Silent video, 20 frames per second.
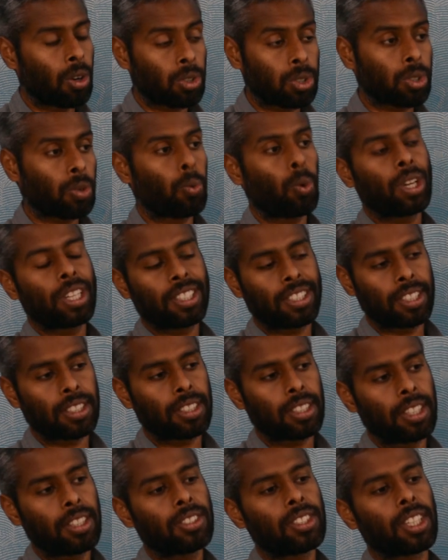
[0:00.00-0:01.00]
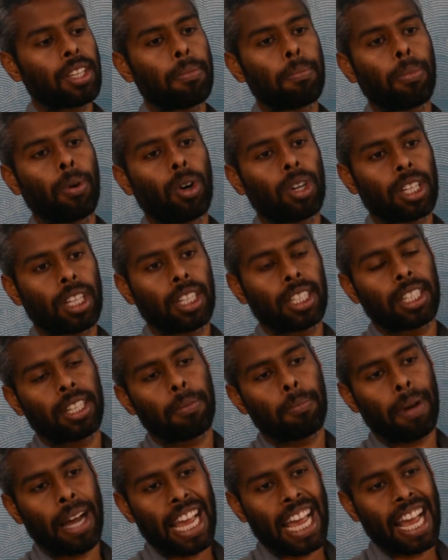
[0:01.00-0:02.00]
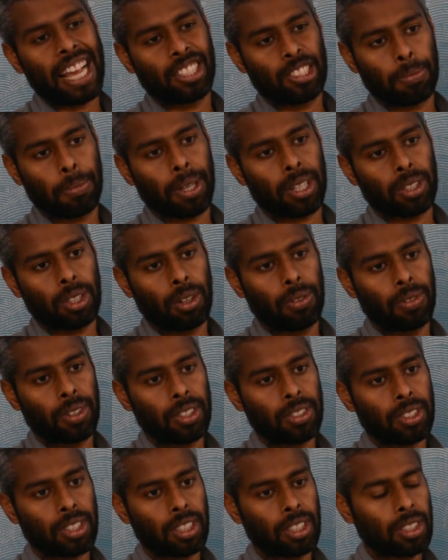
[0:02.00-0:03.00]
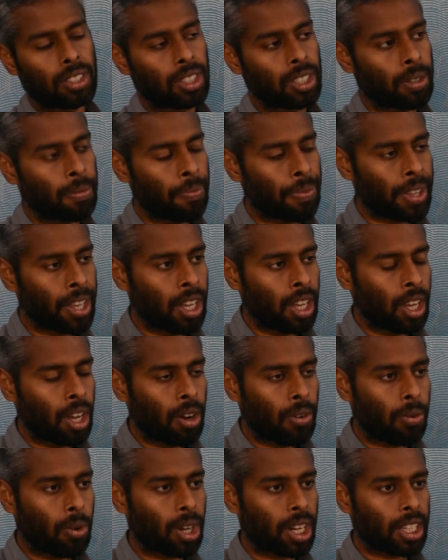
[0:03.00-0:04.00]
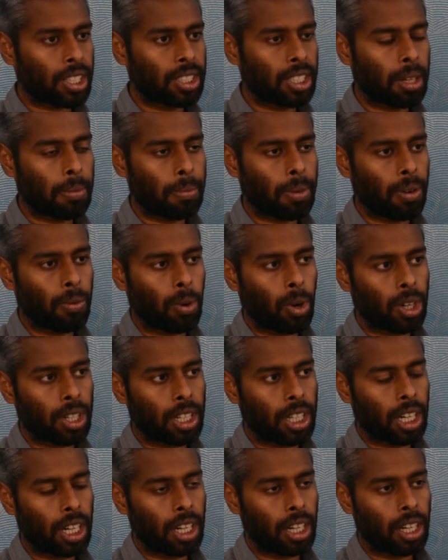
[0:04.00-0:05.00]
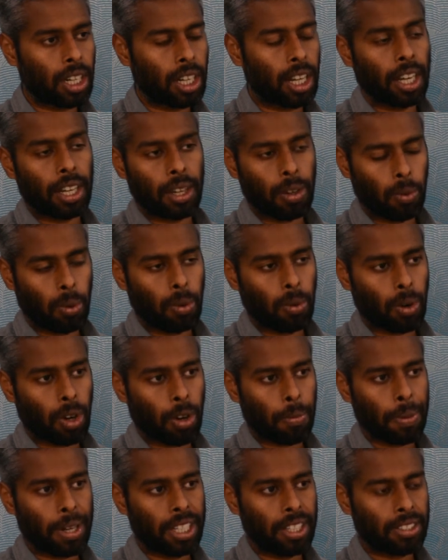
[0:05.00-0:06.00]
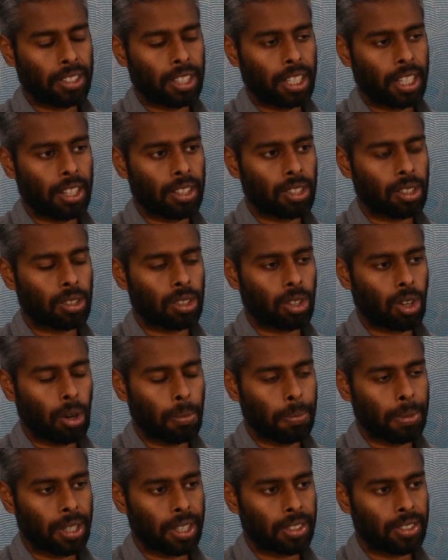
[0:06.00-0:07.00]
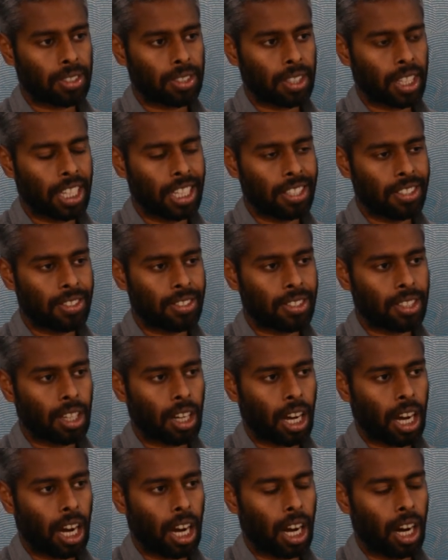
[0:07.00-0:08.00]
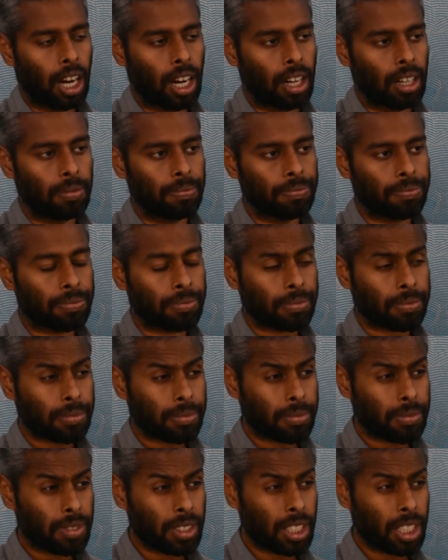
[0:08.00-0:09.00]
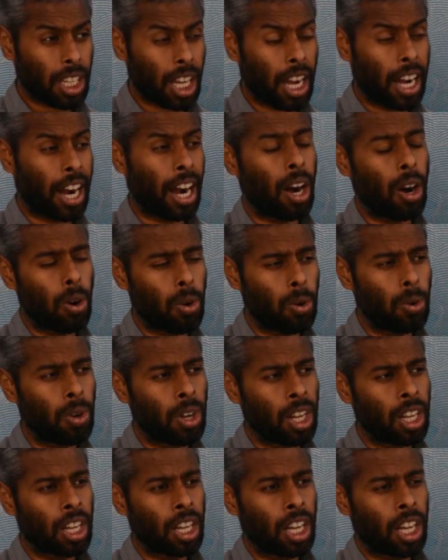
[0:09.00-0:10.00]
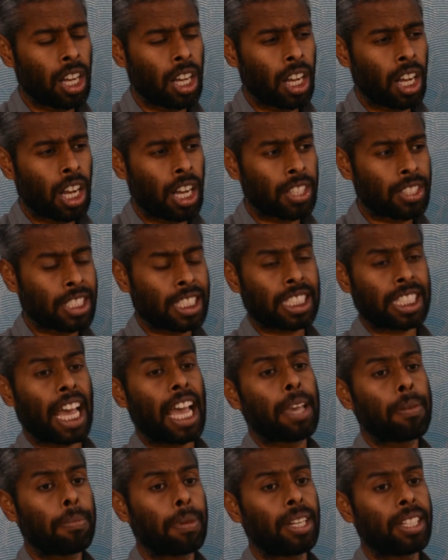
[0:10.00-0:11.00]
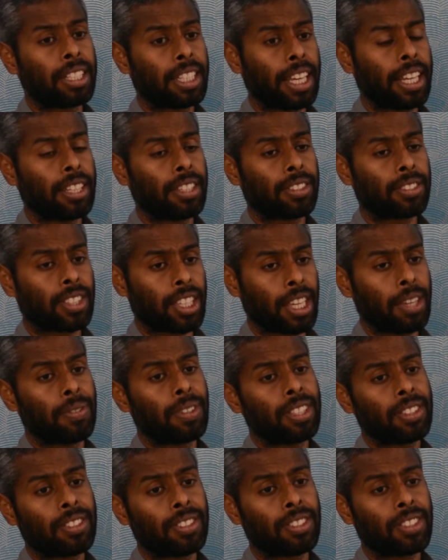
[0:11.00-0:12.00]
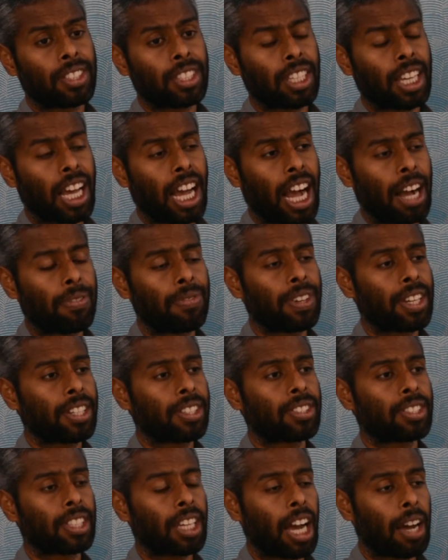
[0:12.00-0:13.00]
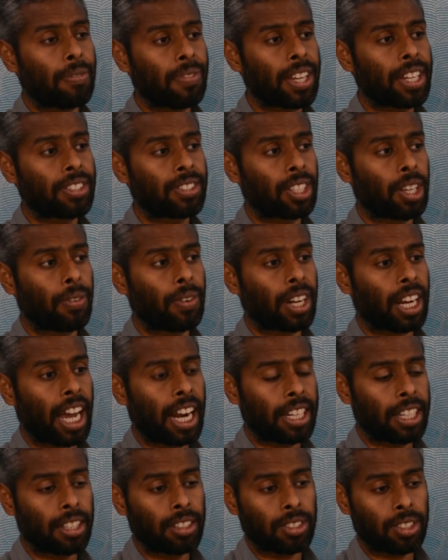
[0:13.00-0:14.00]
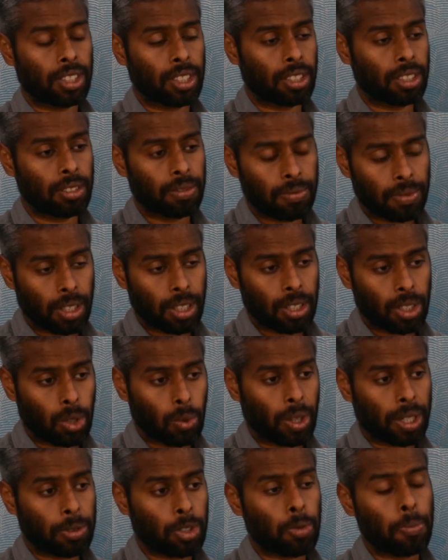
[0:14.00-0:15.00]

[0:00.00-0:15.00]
So why is it this important in my aspect of research? For example, what uh, uh, one of my dissertation topics is uh, how simultaneous events affects, affects our attention to a